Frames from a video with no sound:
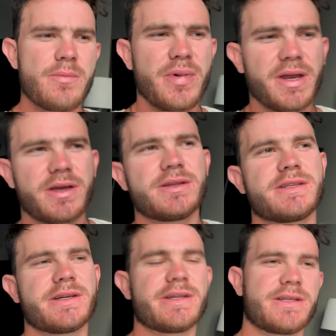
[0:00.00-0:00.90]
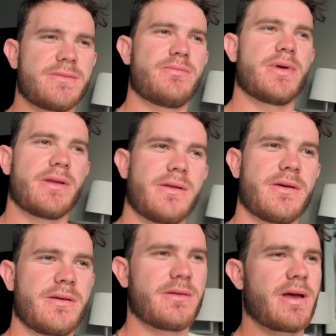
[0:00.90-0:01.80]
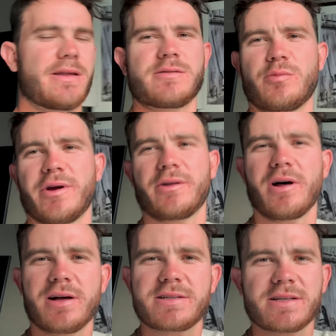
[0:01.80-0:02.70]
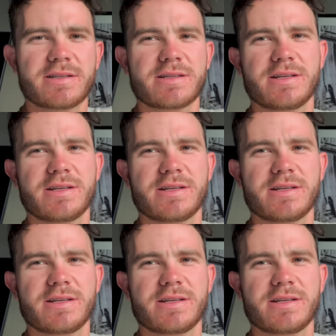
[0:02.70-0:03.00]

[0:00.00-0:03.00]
Been a good series, been uh, had some weird losses.